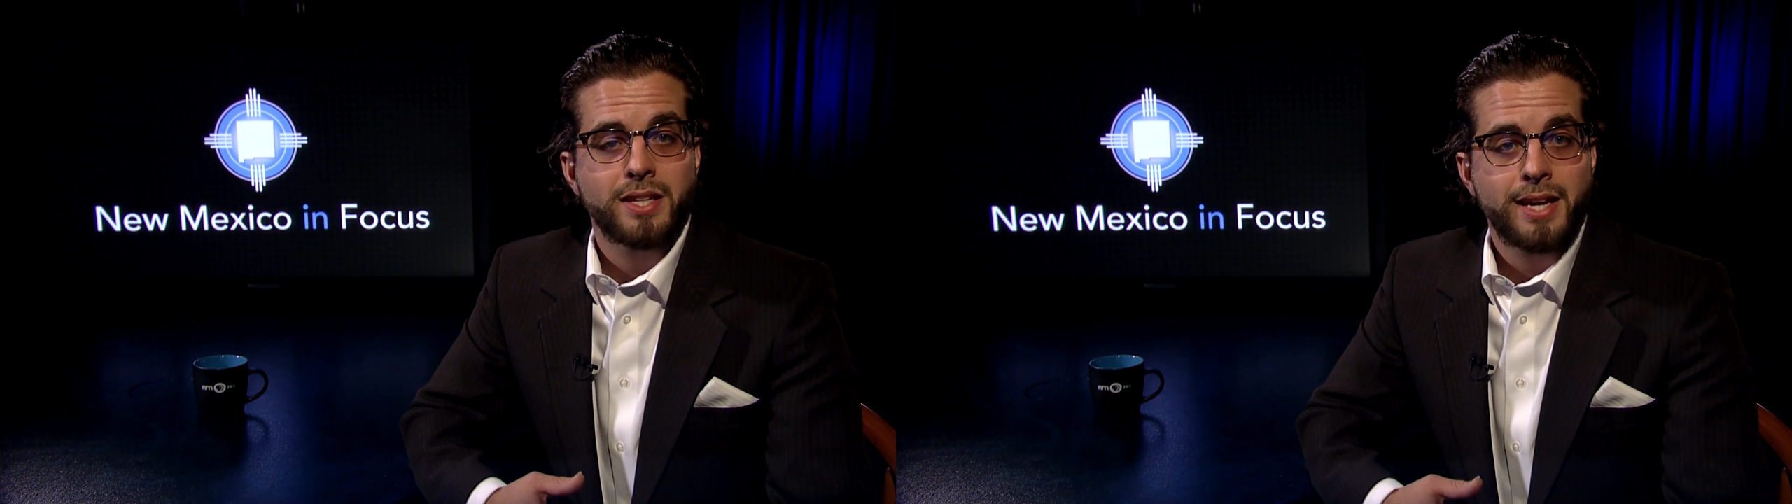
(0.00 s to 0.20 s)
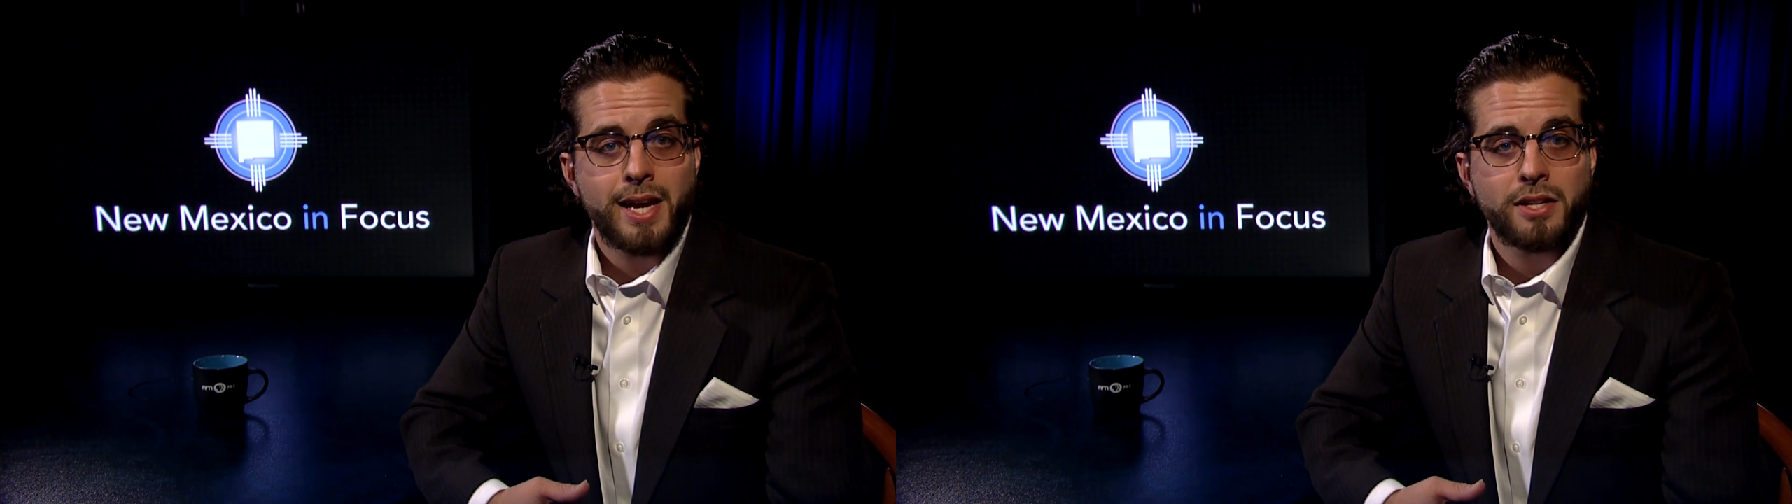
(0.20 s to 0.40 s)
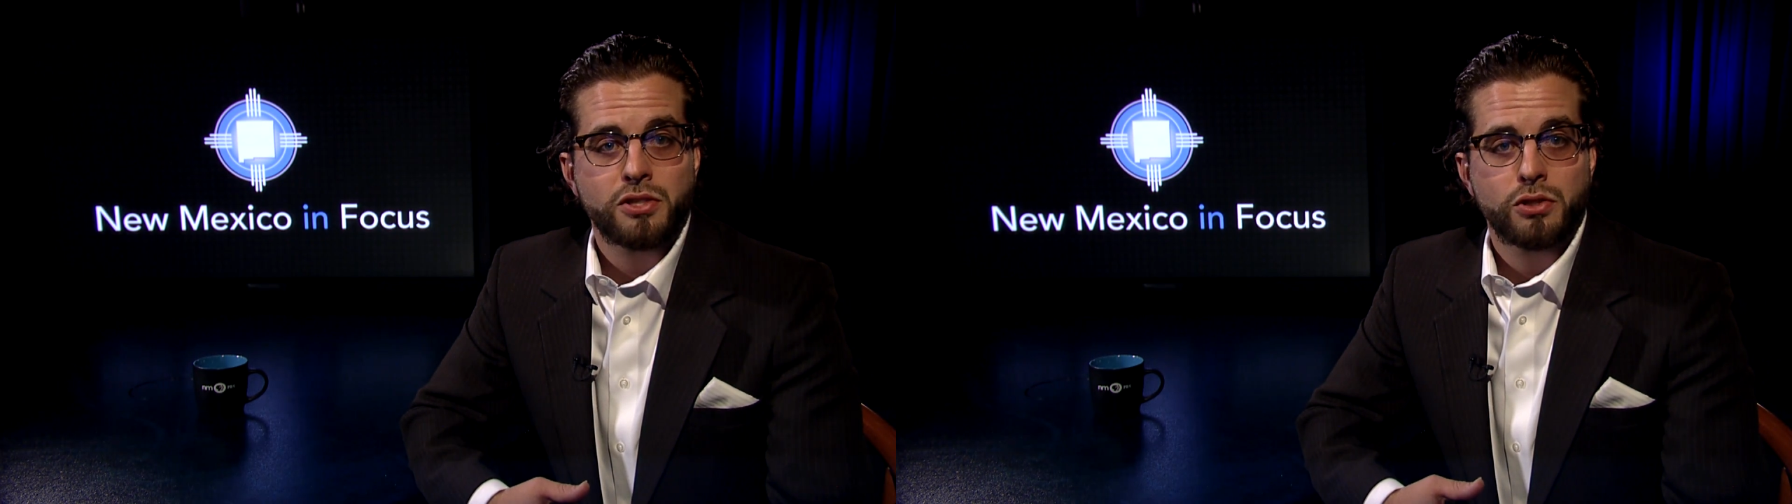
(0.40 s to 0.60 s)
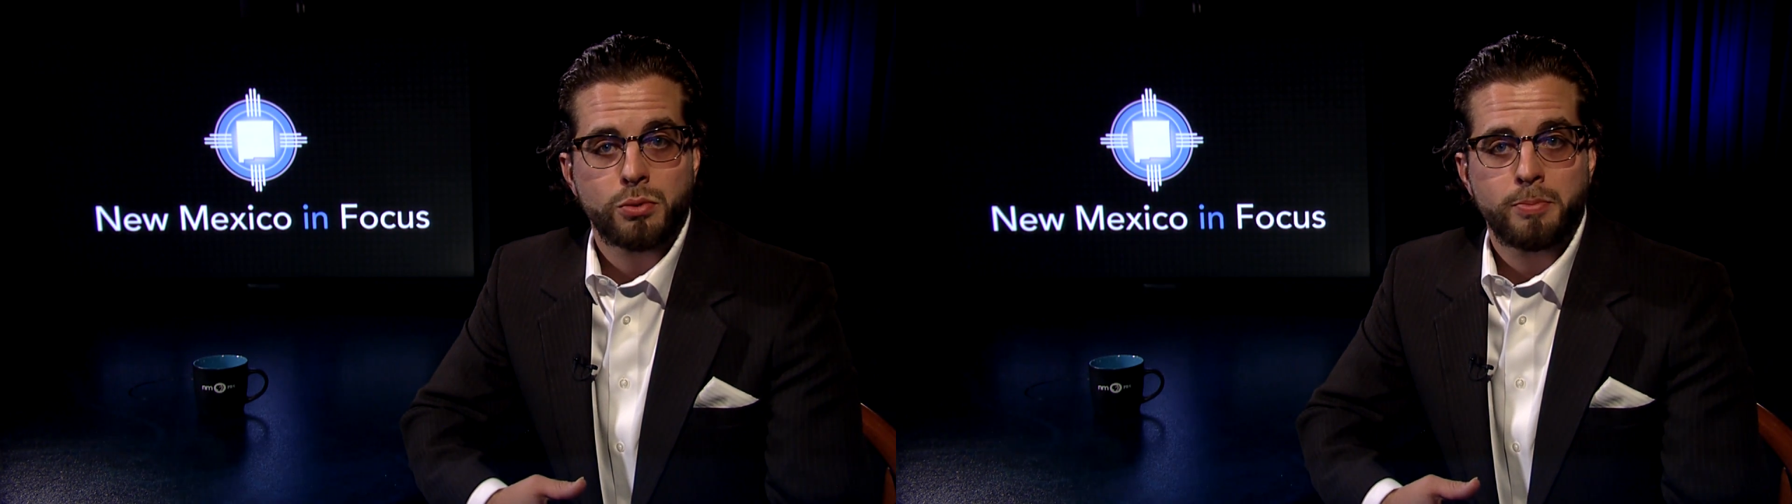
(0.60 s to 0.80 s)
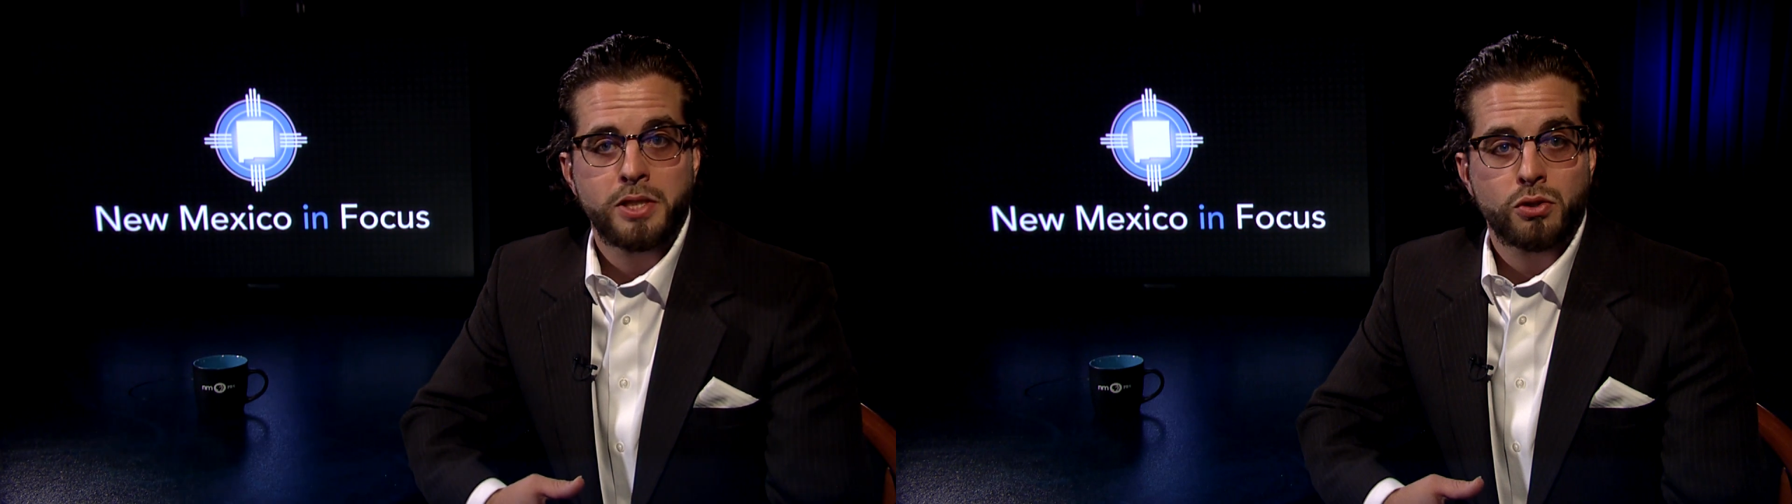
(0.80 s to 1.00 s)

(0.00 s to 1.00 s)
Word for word: the canisters would be